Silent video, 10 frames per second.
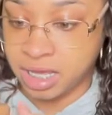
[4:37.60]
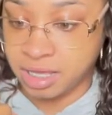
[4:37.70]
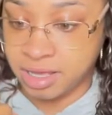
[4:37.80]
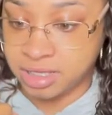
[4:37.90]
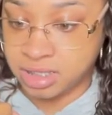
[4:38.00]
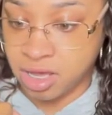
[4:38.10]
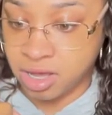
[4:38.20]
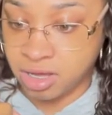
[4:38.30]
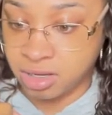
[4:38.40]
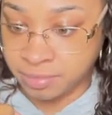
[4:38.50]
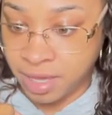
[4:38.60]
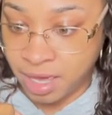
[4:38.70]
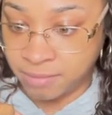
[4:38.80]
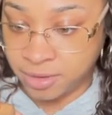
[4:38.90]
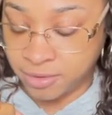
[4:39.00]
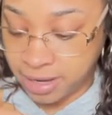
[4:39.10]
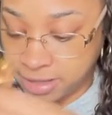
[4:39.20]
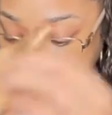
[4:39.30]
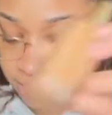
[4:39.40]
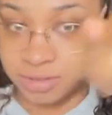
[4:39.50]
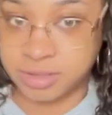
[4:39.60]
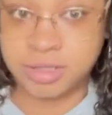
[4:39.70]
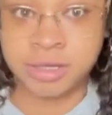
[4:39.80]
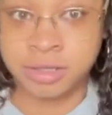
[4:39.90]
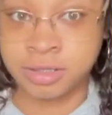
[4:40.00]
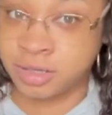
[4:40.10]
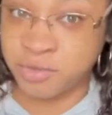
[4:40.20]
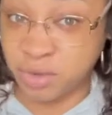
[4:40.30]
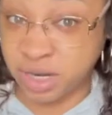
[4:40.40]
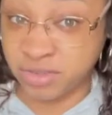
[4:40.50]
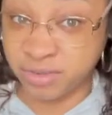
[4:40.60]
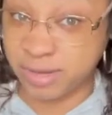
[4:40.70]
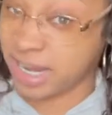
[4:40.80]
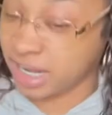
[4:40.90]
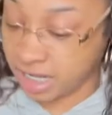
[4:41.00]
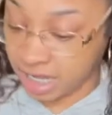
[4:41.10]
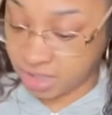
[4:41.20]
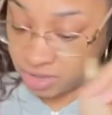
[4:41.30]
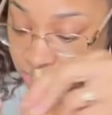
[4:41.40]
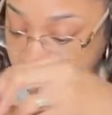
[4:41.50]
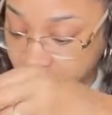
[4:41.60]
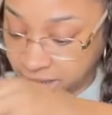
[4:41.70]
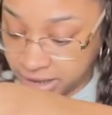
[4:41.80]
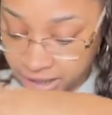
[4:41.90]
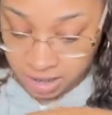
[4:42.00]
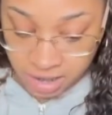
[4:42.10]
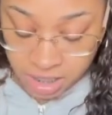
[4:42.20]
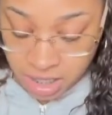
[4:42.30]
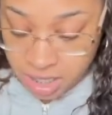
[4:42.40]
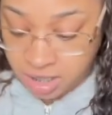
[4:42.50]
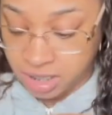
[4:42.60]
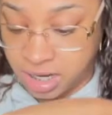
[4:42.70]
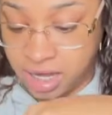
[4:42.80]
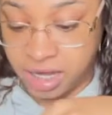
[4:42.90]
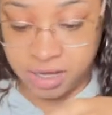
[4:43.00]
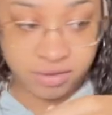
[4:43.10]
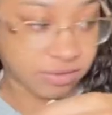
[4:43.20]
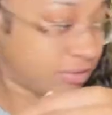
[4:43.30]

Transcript: is called Pat McGrath One of them that I have used and I like. Then I have,